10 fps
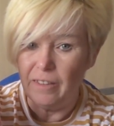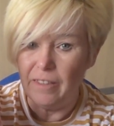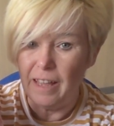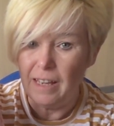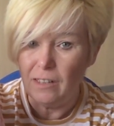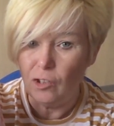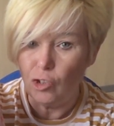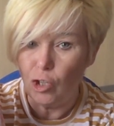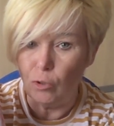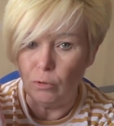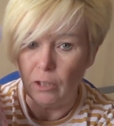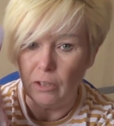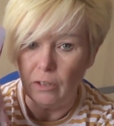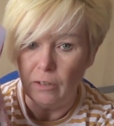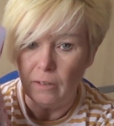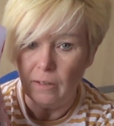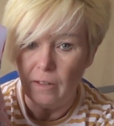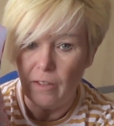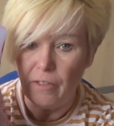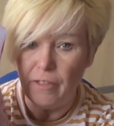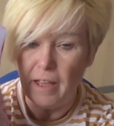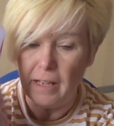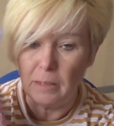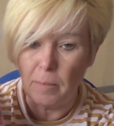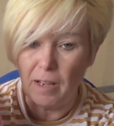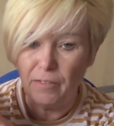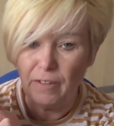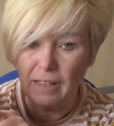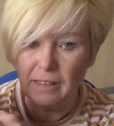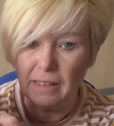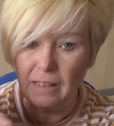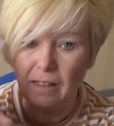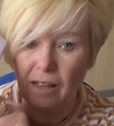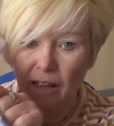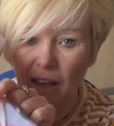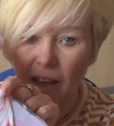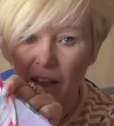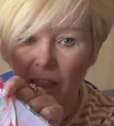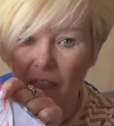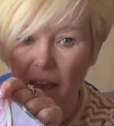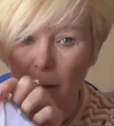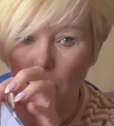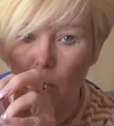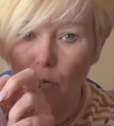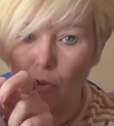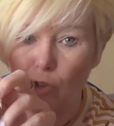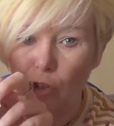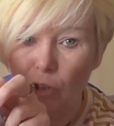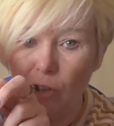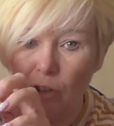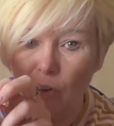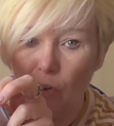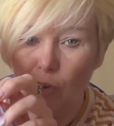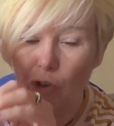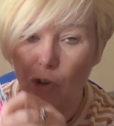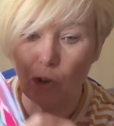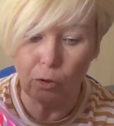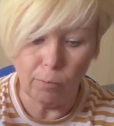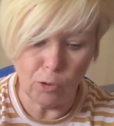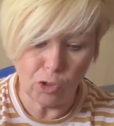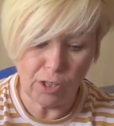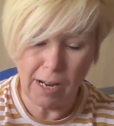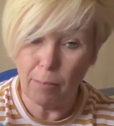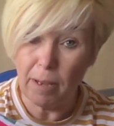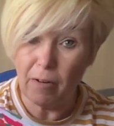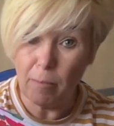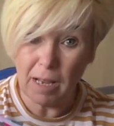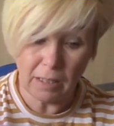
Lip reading: There's the shoulder, there's my facing. That much. Too much. Now bear in